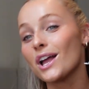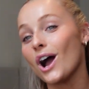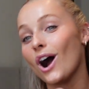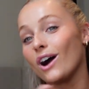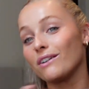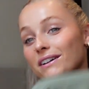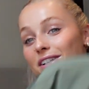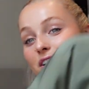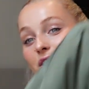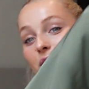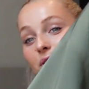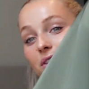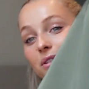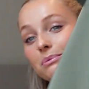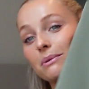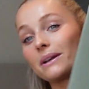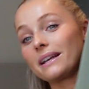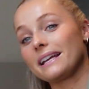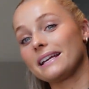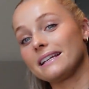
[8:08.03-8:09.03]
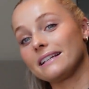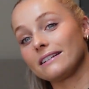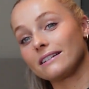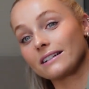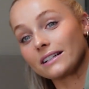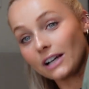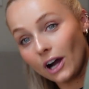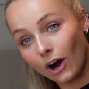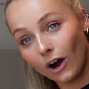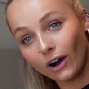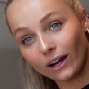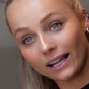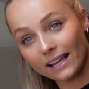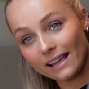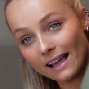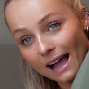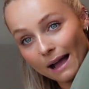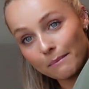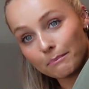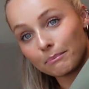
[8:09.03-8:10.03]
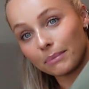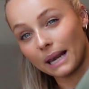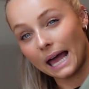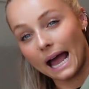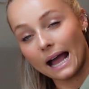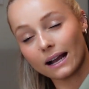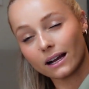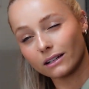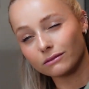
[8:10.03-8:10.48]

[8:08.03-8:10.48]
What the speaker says: I've actually got this one in khaki and black.